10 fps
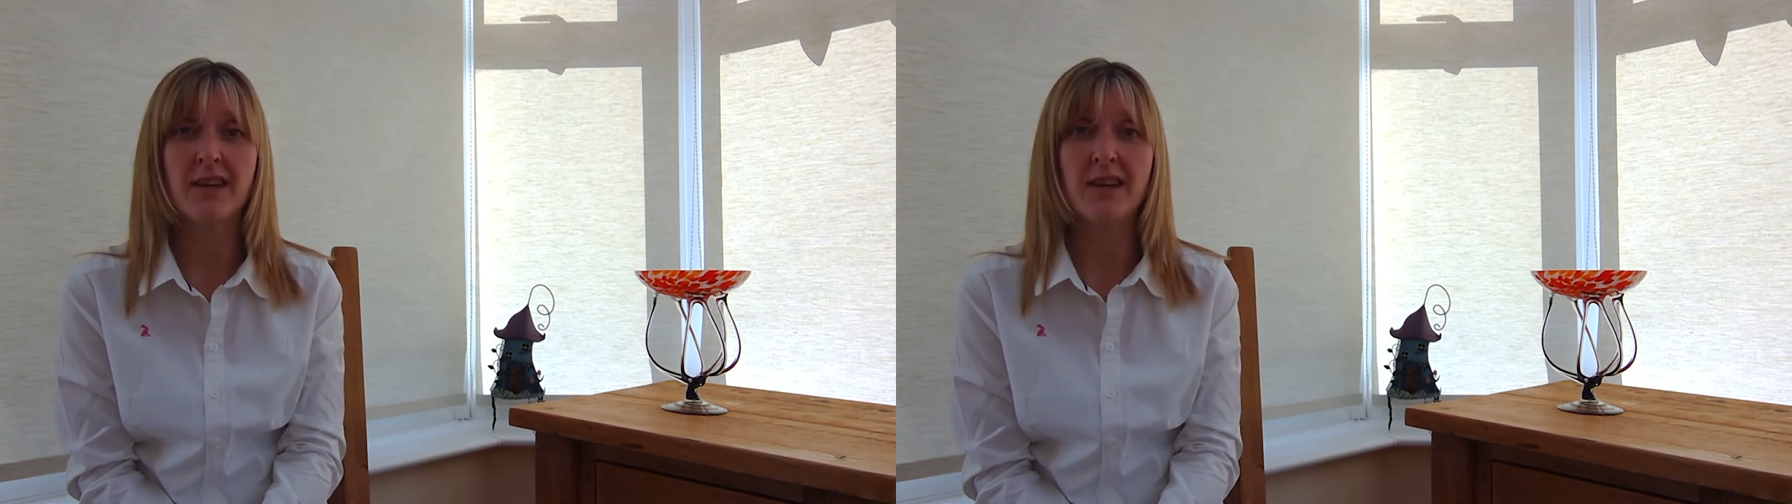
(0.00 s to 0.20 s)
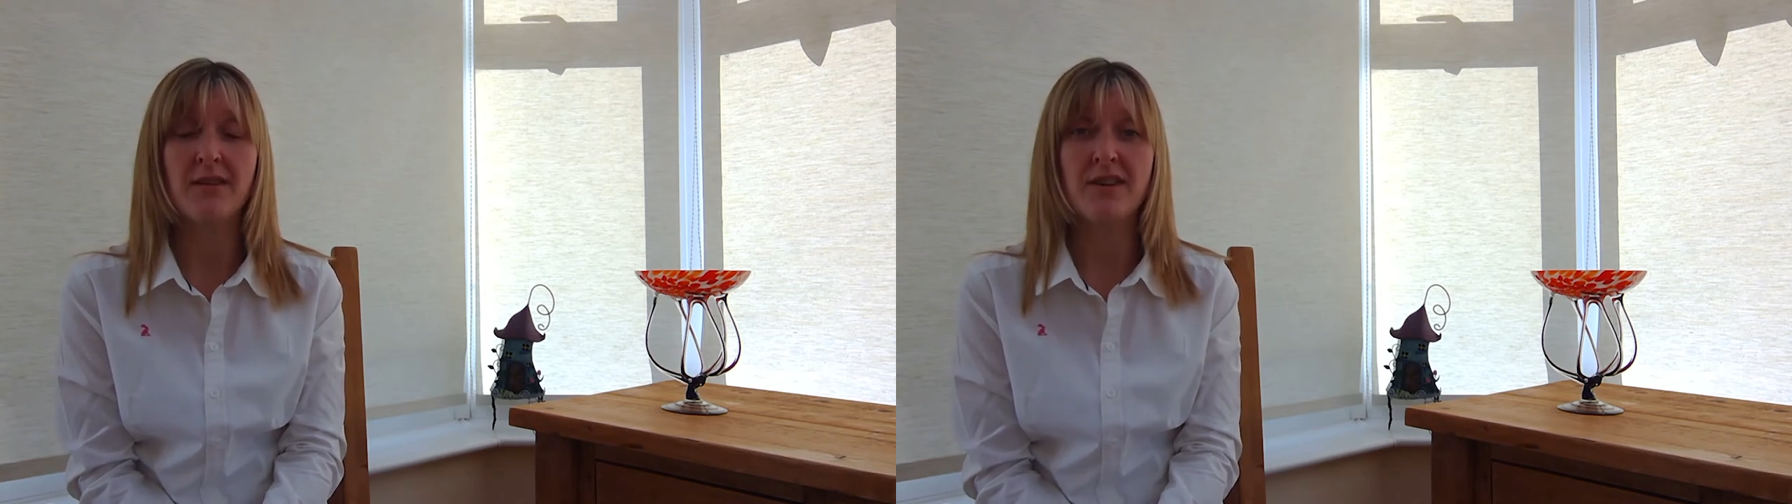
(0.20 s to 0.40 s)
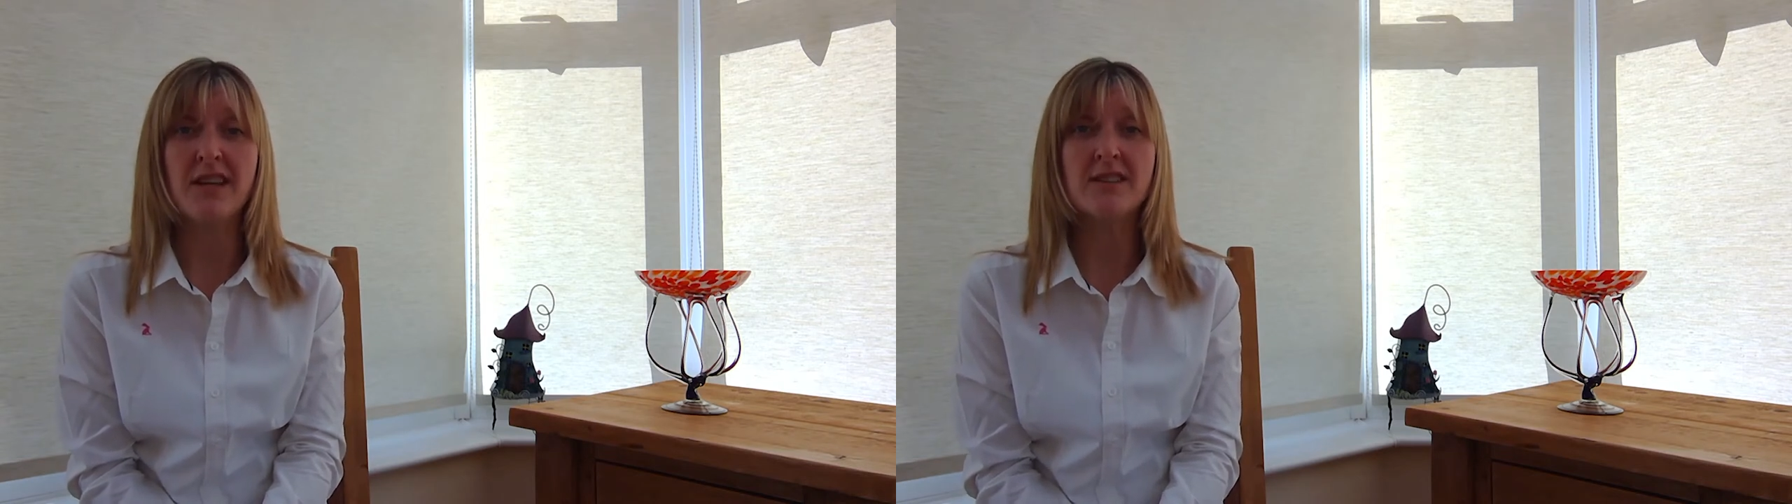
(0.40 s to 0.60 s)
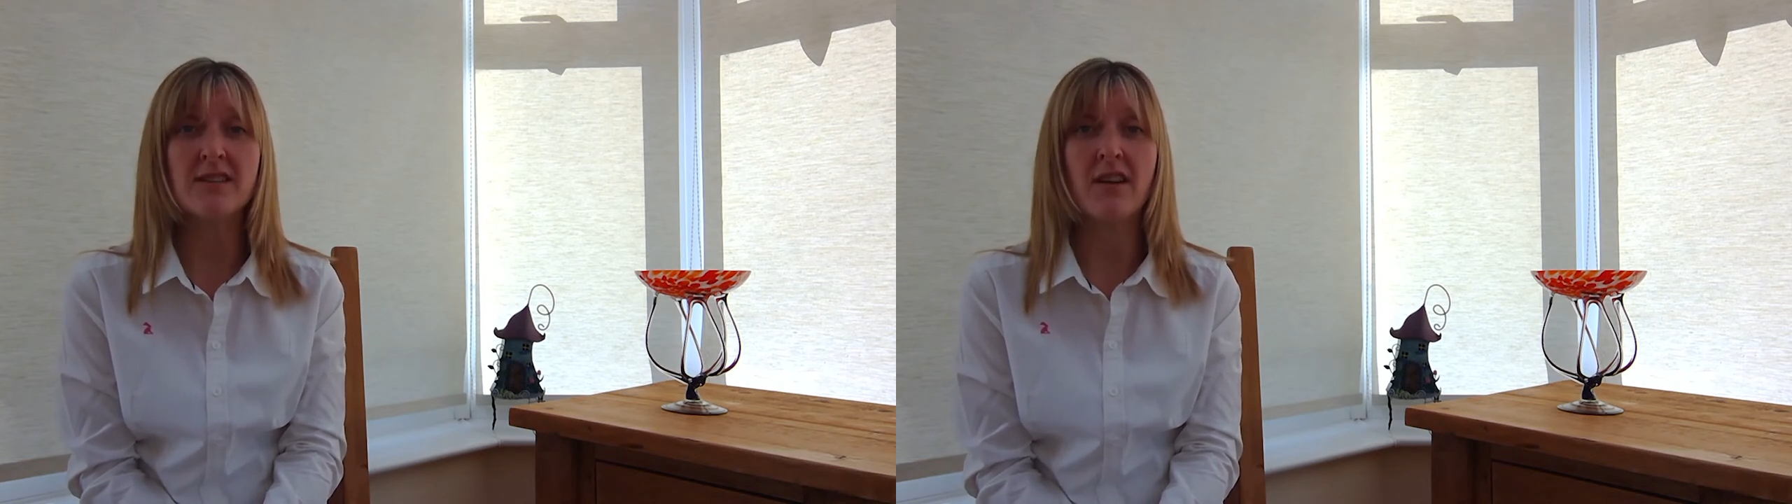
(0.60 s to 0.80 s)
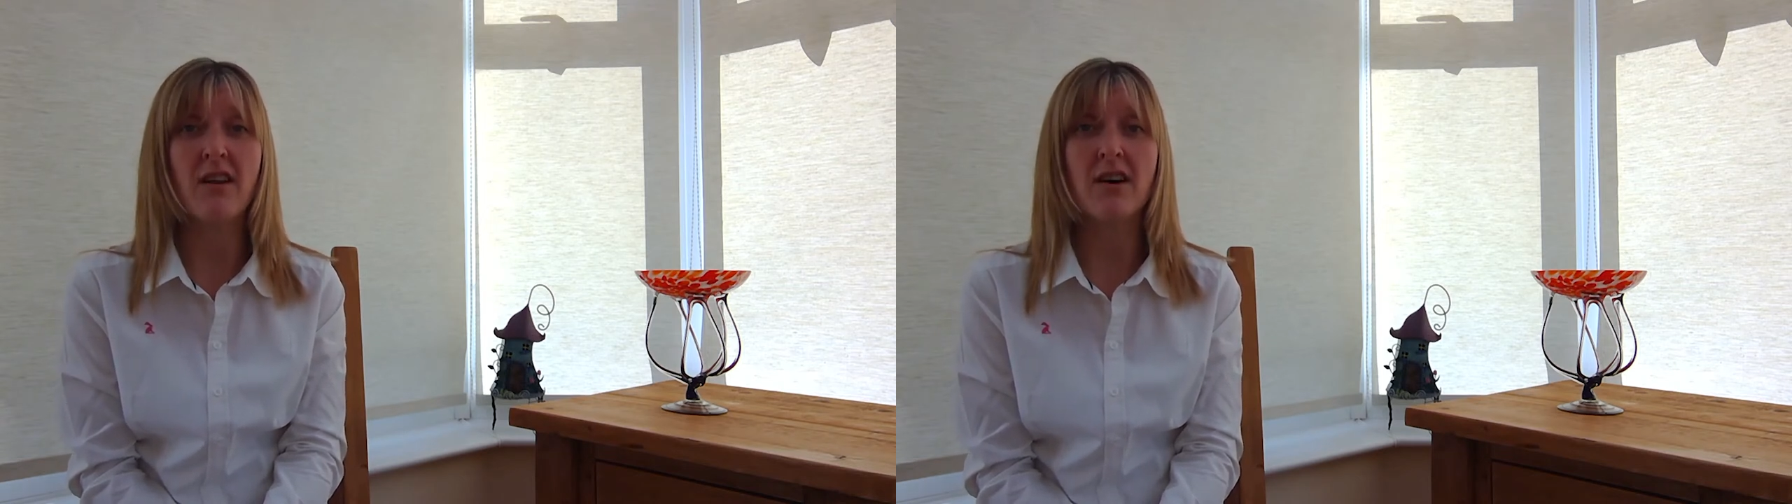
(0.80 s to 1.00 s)
If you need an
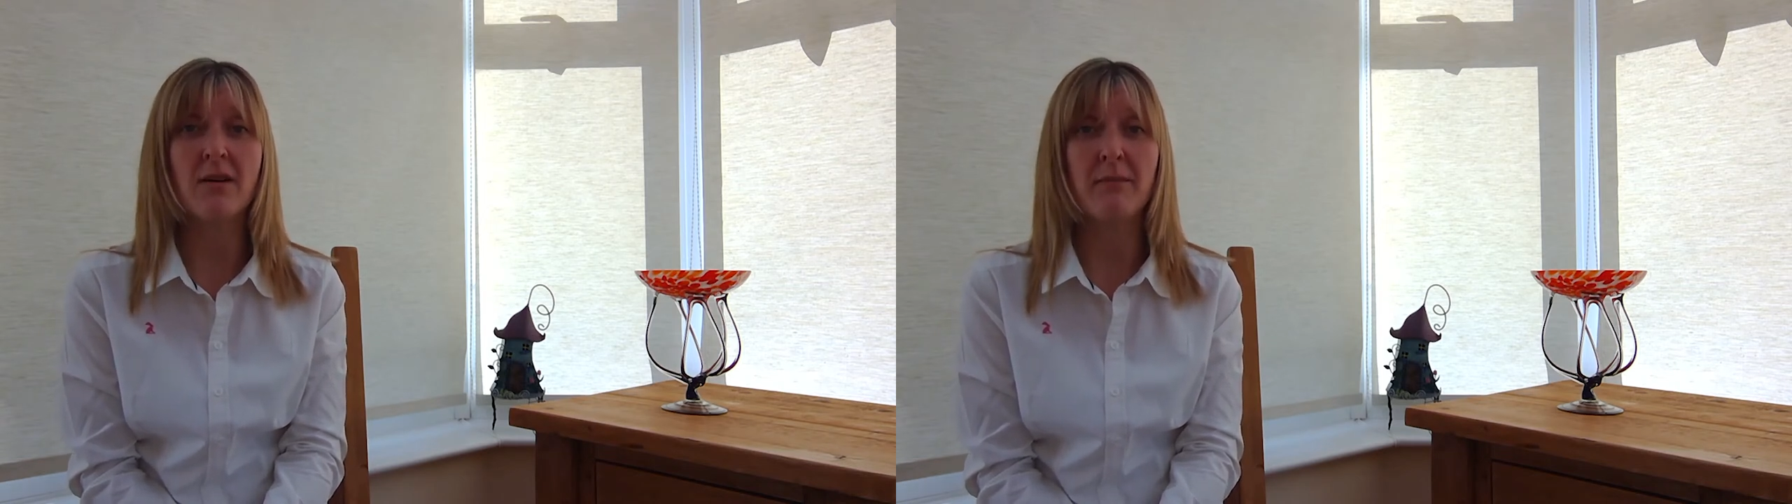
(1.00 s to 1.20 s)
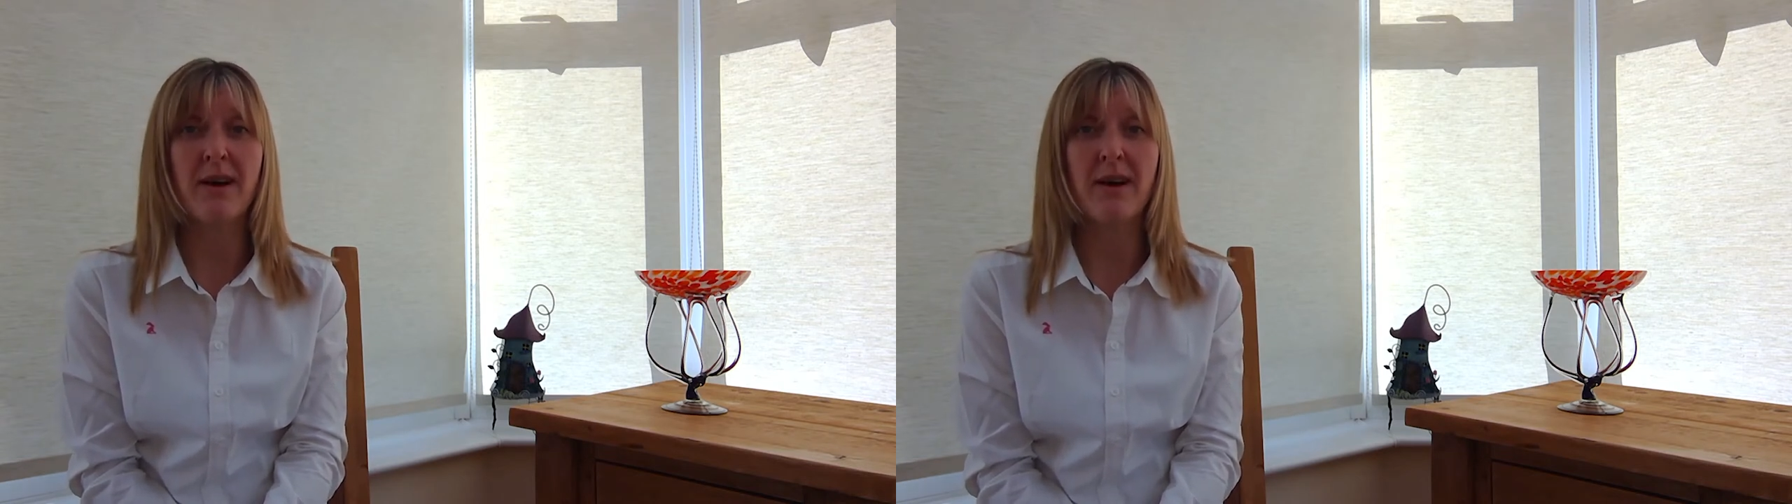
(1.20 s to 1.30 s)
alarm,